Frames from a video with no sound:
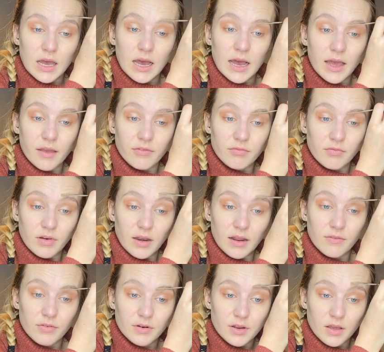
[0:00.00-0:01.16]
I've
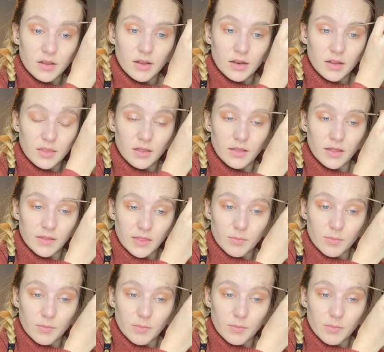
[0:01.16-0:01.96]
never done anything like